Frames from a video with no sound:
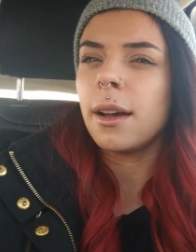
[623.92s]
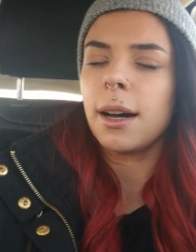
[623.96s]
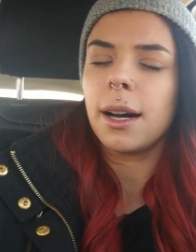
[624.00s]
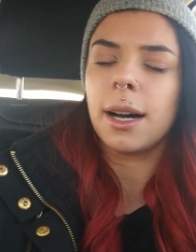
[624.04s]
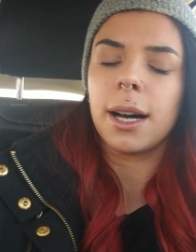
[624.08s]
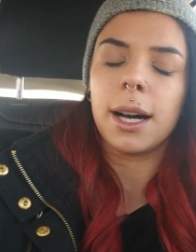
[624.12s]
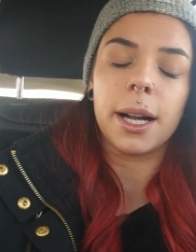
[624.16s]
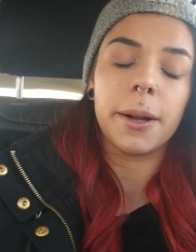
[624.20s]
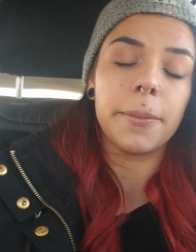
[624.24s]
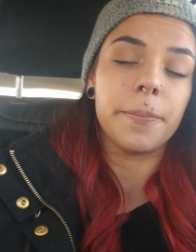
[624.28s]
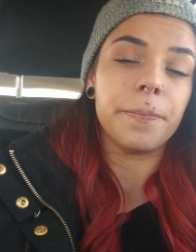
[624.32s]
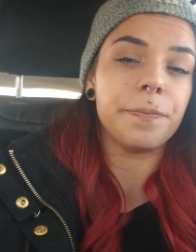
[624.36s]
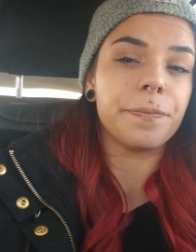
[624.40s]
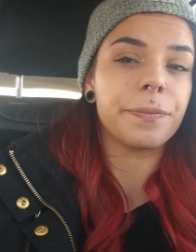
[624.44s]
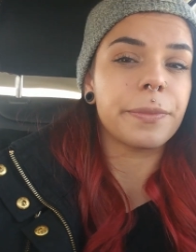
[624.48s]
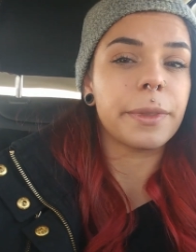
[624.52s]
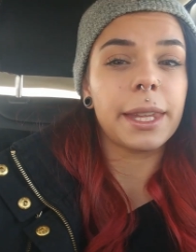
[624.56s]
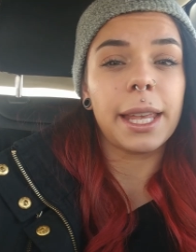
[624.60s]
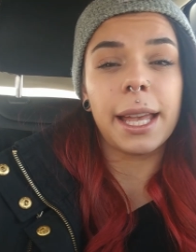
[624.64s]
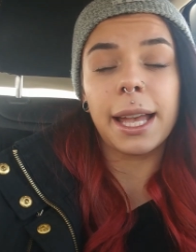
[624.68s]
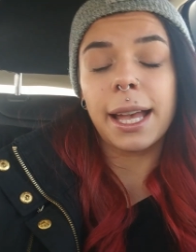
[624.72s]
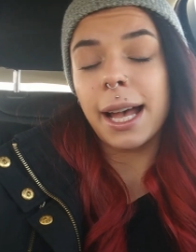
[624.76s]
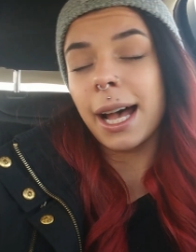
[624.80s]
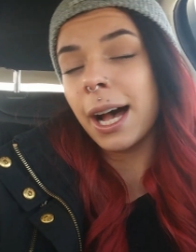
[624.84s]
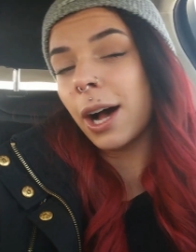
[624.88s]

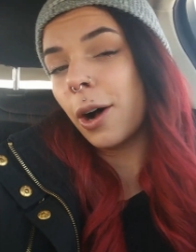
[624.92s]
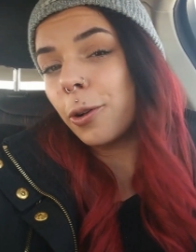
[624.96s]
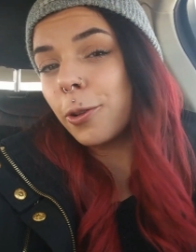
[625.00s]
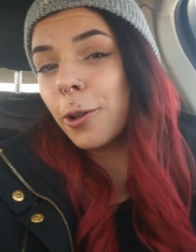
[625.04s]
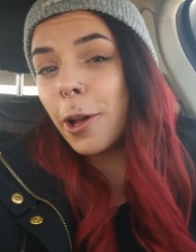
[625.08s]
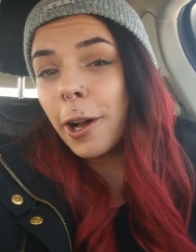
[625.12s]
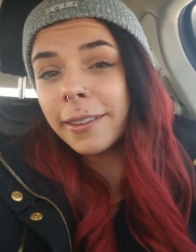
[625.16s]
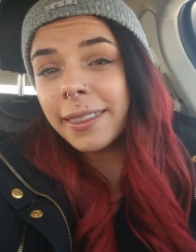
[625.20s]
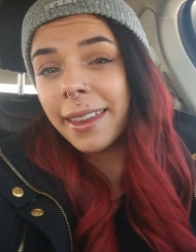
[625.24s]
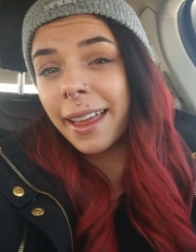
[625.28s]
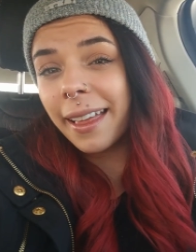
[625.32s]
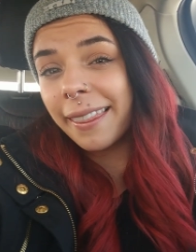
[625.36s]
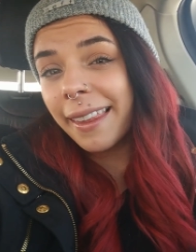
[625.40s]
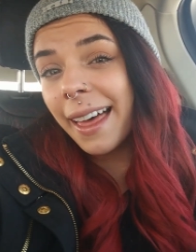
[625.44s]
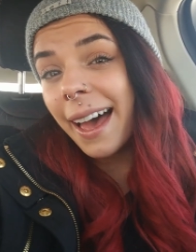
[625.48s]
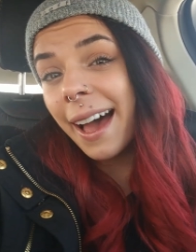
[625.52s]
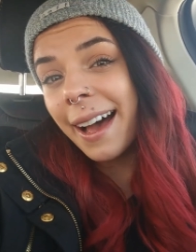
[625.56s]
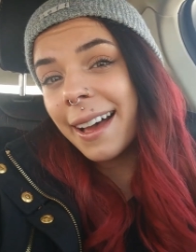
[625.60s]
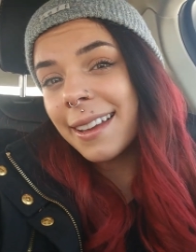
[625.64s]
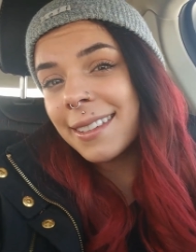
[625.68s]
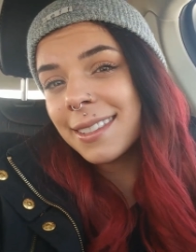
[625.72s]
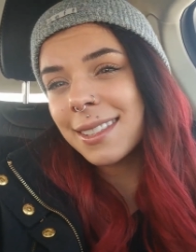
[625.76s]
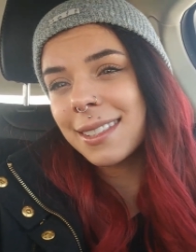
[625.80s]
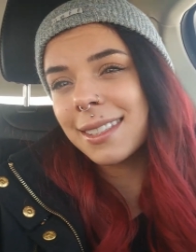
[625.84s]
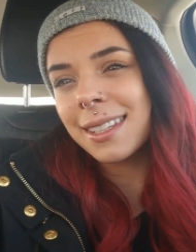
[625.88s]
how long they
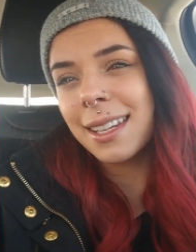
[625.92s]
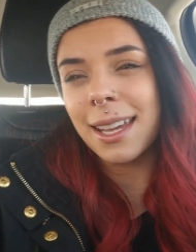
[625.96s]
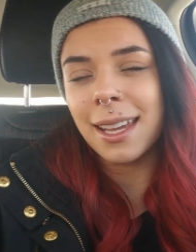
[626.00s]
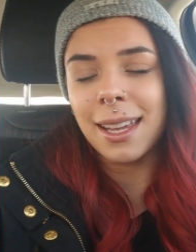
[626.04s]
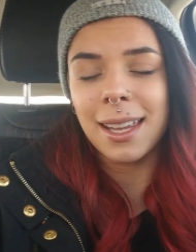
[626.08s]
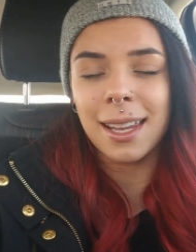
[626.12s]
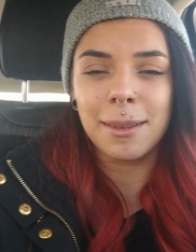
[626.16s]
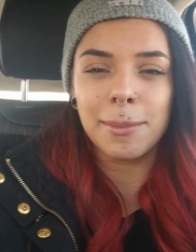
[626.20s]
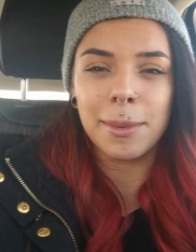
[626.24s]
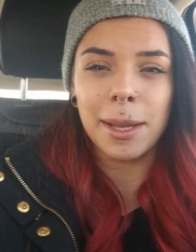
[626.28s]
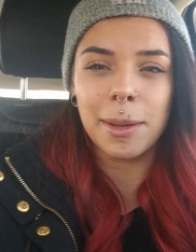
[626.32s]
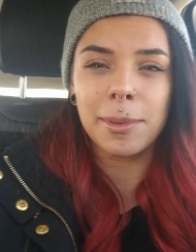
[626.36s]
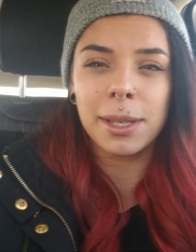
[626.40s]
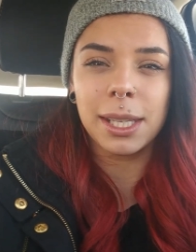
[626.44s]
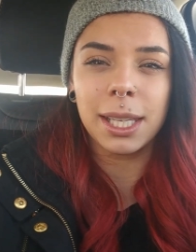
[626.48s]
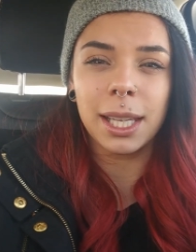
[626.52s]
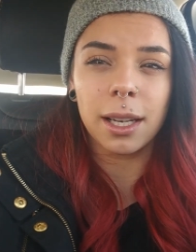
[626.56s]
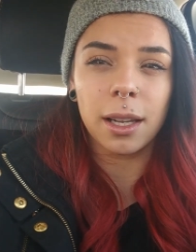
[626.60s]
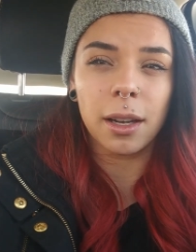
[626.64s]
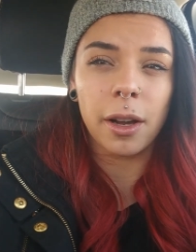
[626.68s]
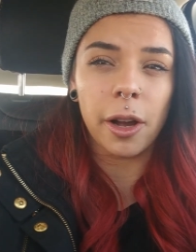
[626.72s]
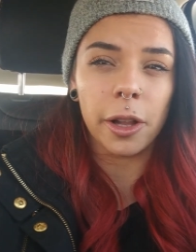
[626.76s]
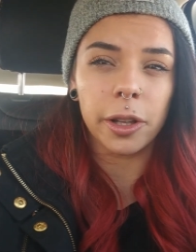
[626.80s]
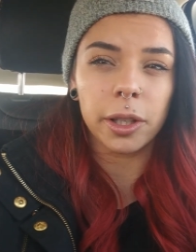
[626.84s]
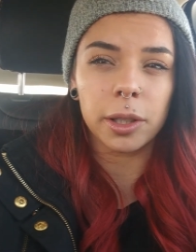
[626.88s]
last and maybe get
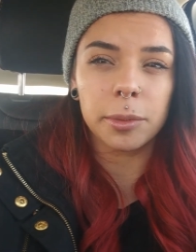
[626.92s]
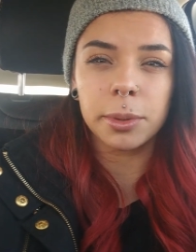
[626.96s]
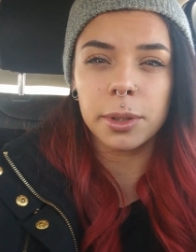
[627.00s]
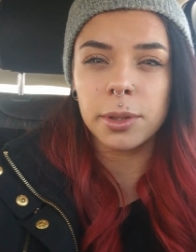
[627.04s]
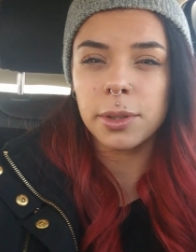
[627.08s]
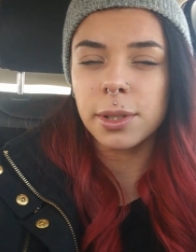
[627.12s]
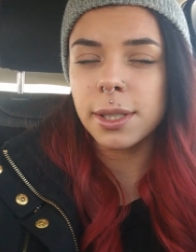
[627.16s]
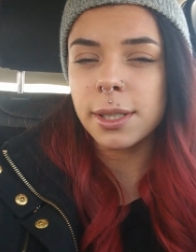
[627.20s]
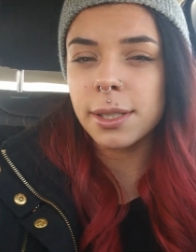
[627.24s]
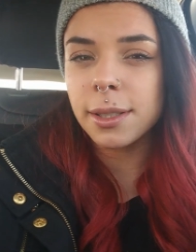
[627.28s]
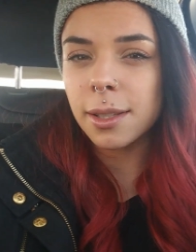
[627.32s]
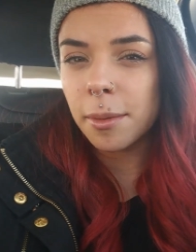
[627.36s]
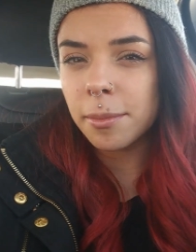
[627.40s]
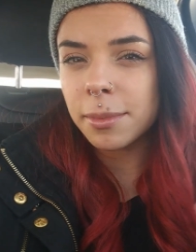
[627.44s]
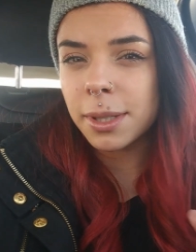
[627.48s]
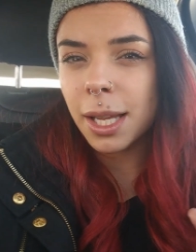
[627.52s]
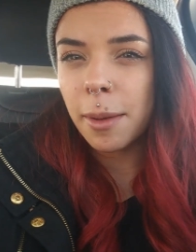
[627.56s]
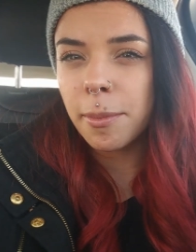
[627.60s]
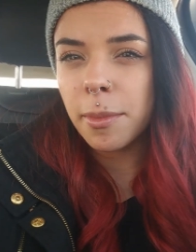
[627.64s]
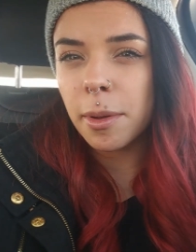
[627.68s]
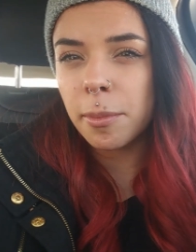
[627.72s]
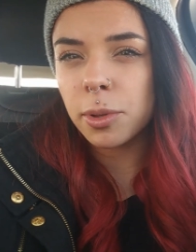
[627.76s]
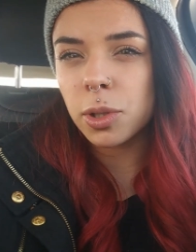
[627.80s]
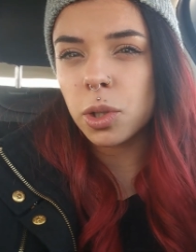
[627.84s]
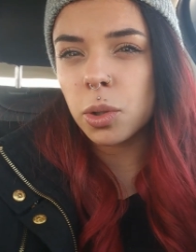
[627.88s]
a color boost
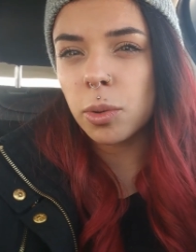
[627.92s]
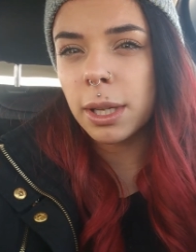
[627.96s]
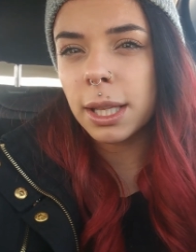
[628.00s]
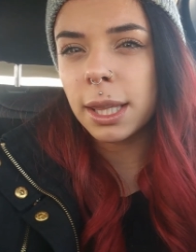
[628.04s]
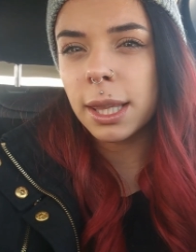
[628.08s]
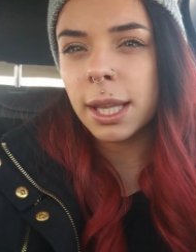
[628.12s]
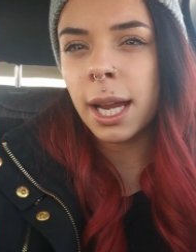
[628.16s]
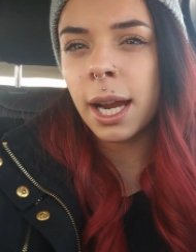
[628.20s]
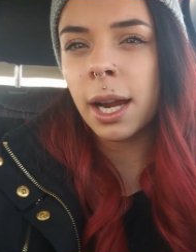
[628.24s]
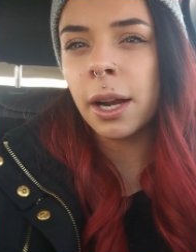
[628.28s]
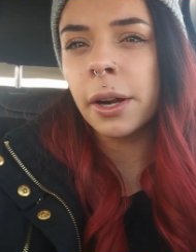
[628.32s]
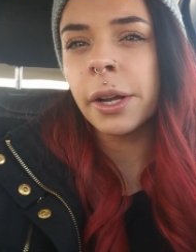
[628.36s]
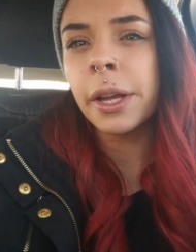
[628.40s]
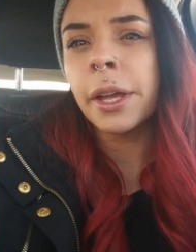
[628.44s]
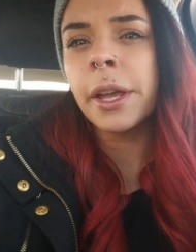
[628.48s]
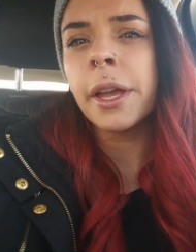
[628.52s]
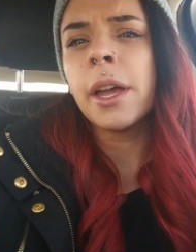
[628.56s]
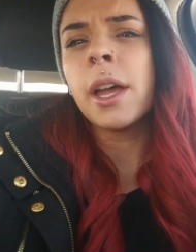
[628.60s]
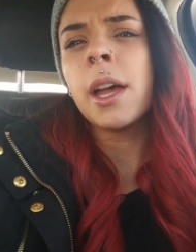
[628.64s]
sometime in between there.